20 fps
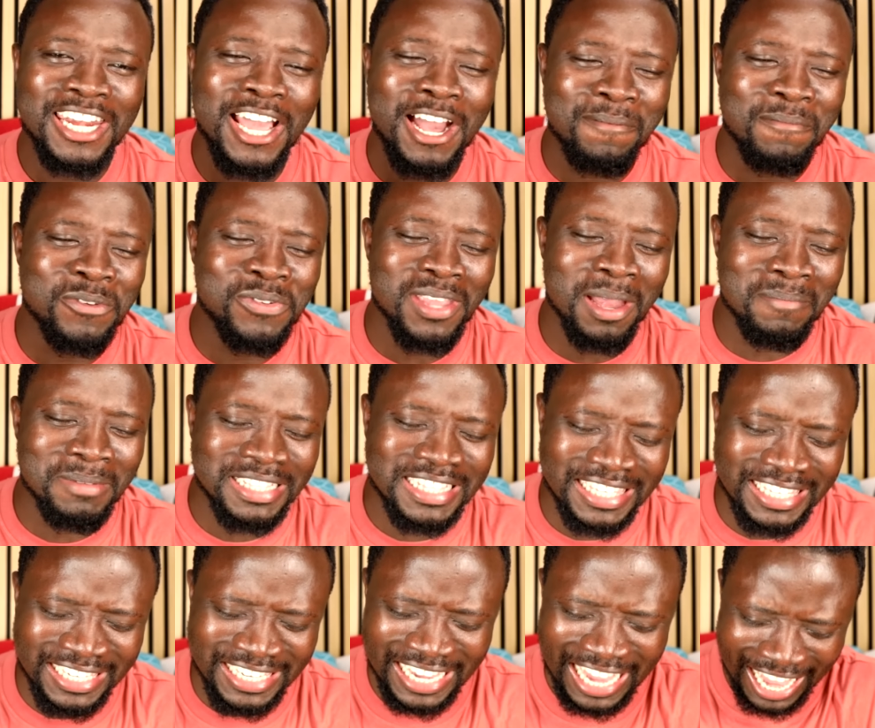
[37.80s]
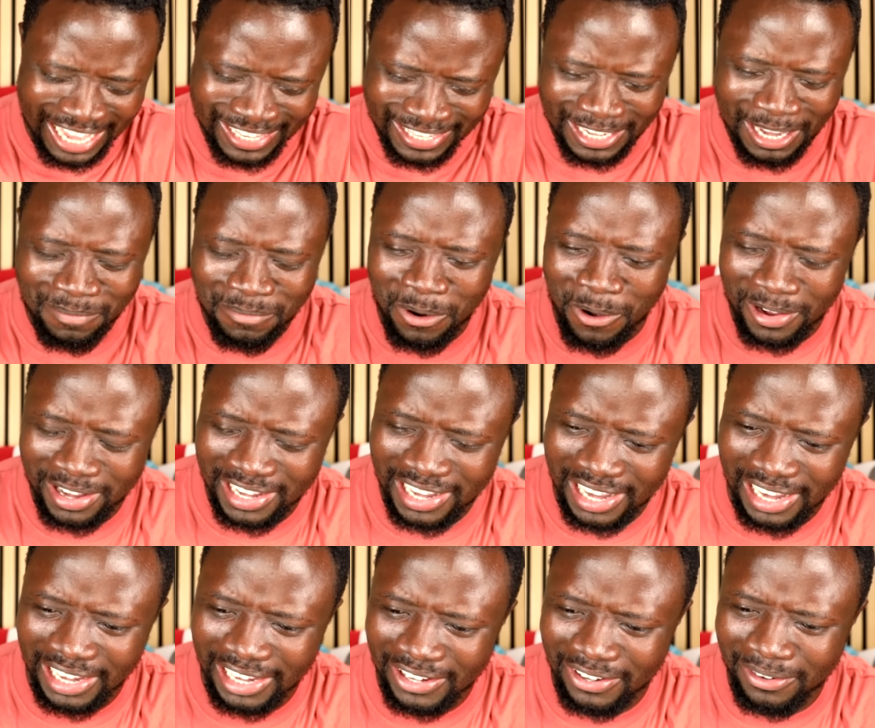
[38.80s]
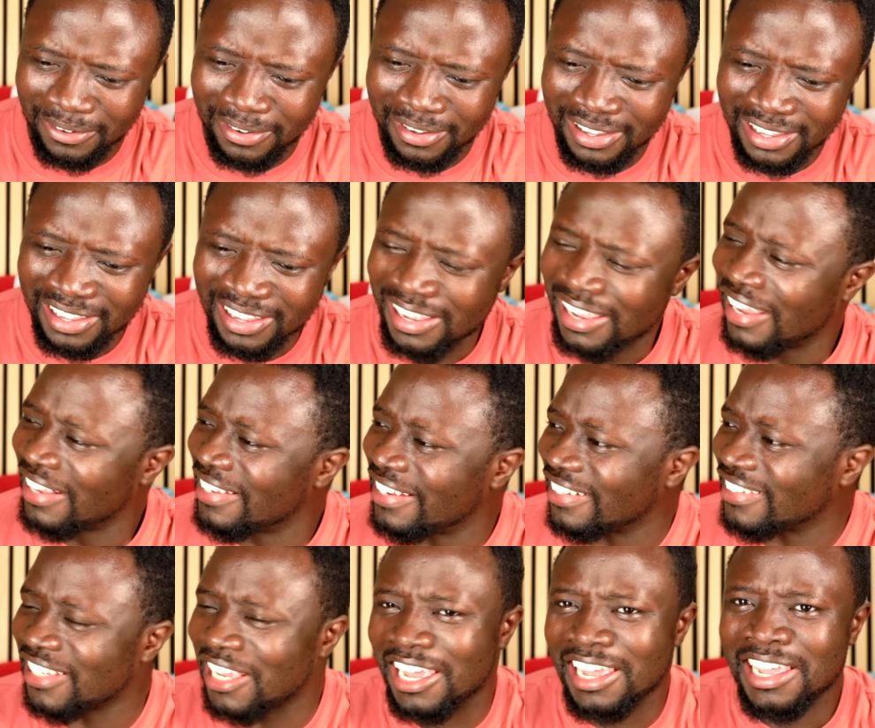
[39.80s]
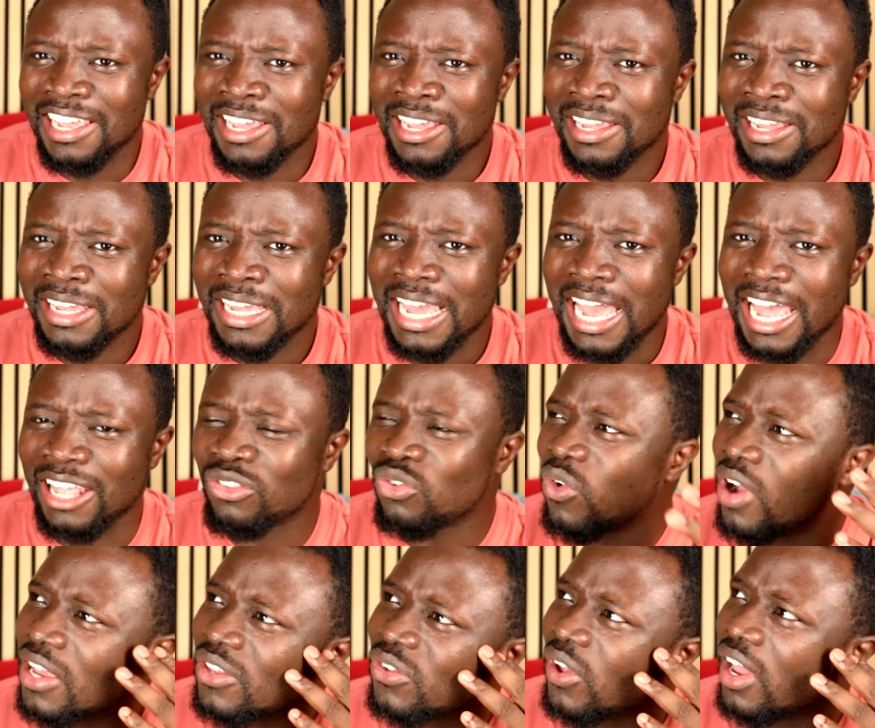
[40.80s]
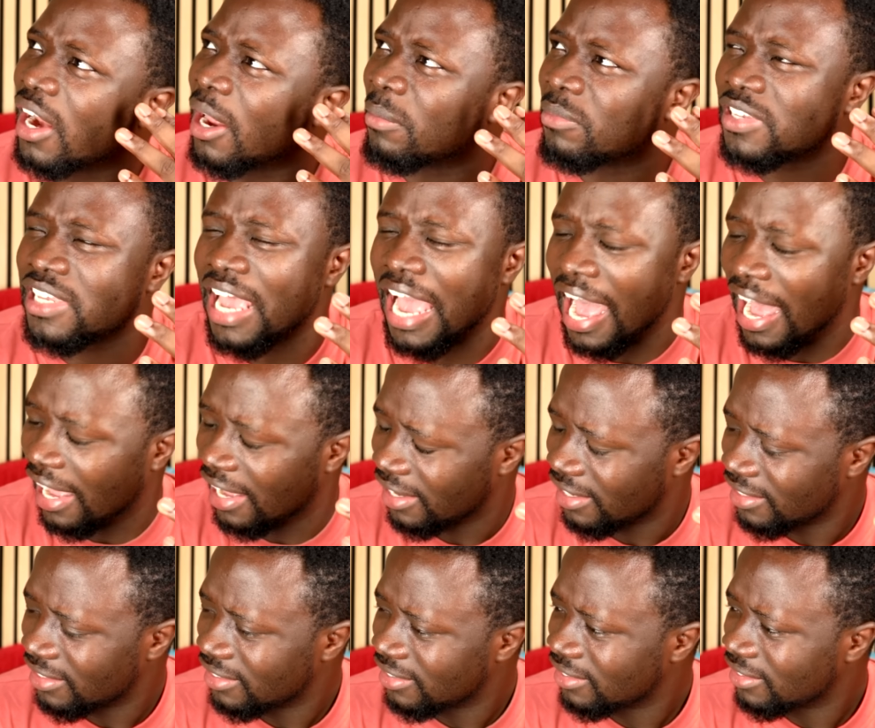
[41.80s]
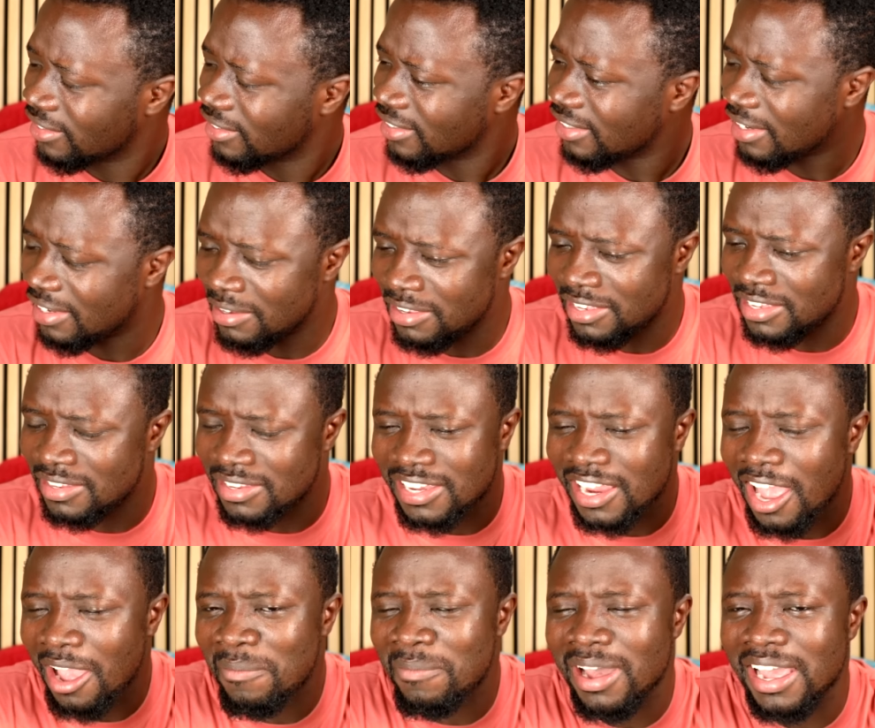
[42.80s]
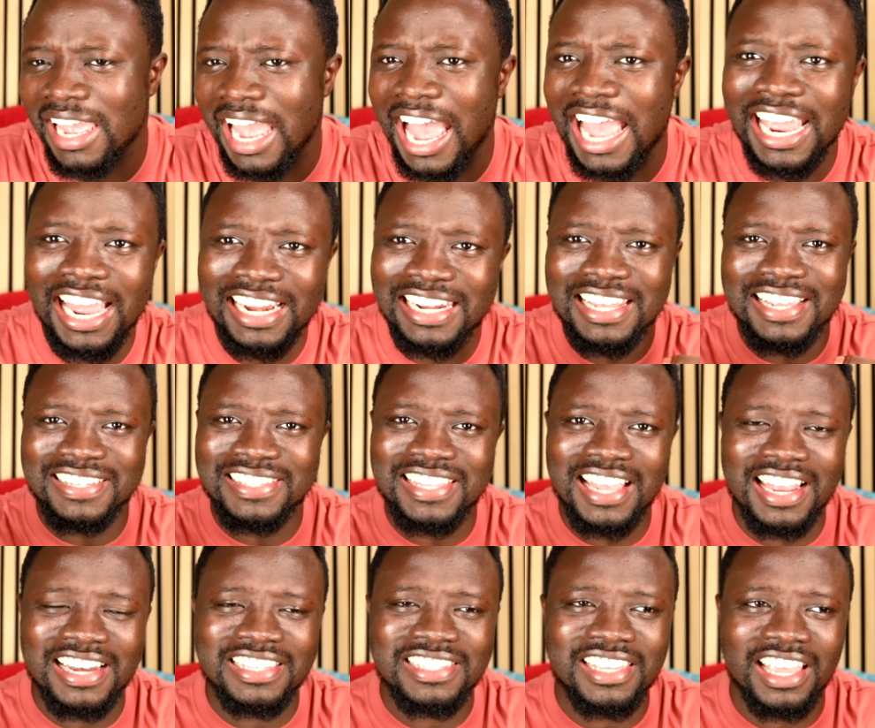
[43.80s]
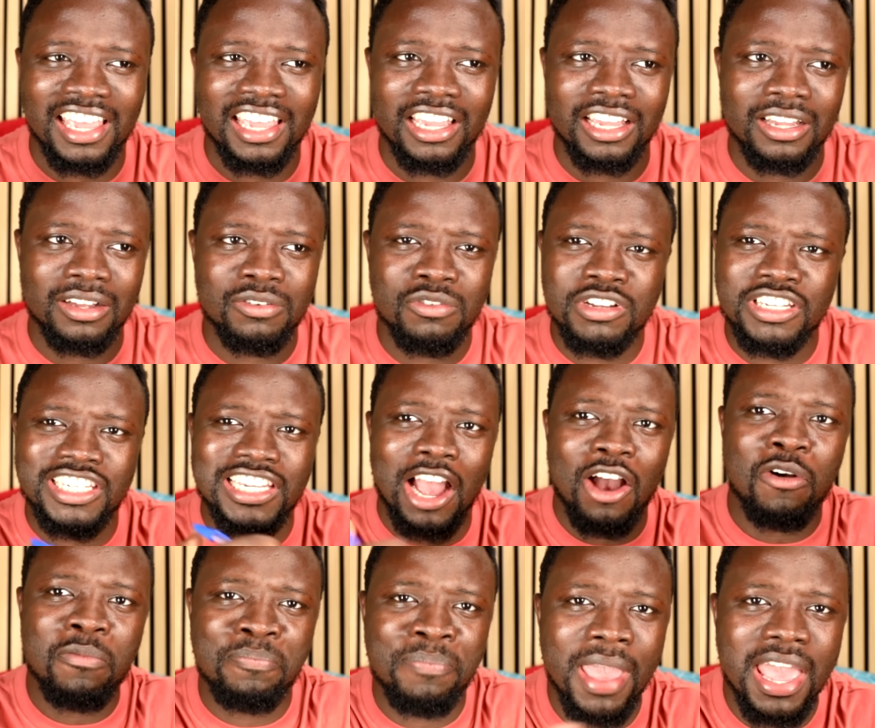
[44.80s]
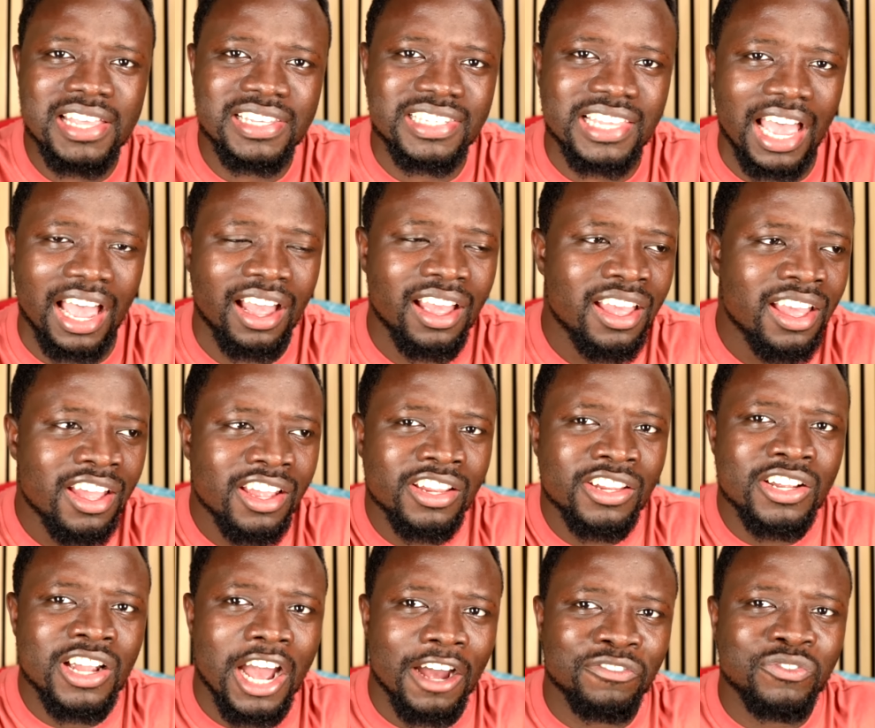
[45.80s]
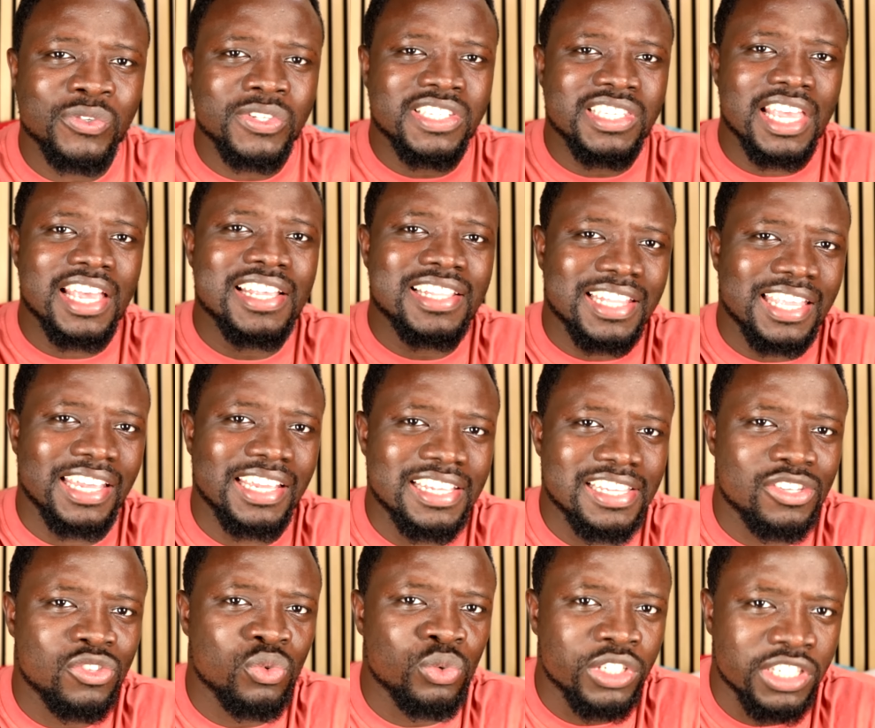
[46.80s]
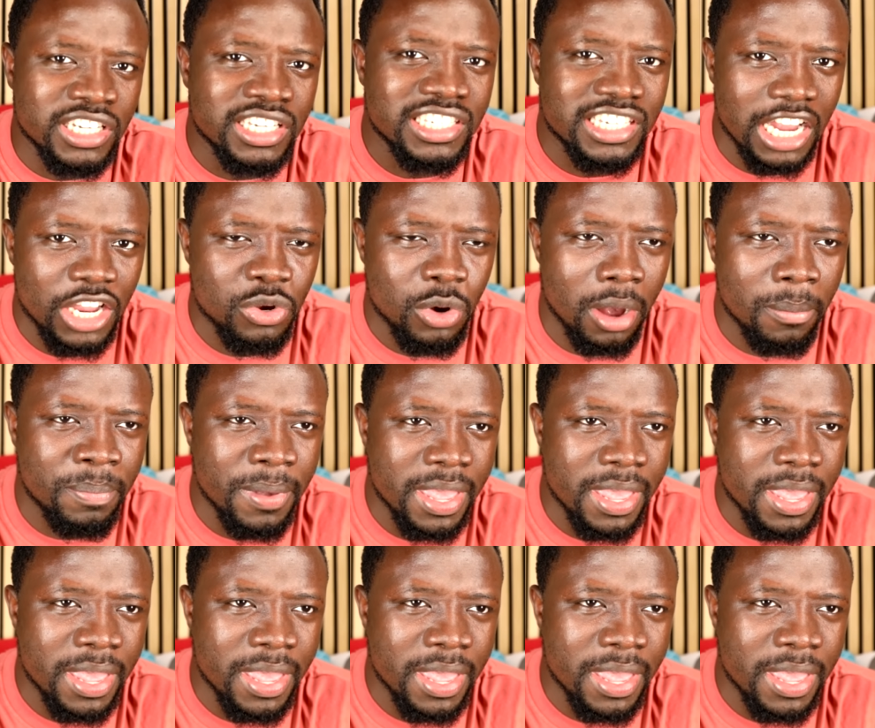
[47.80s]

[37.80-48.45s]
Now, we see me tear some no kind of. Because at once, when I'm saying, Chama, I understand that who's your base? You have to say things to ginger your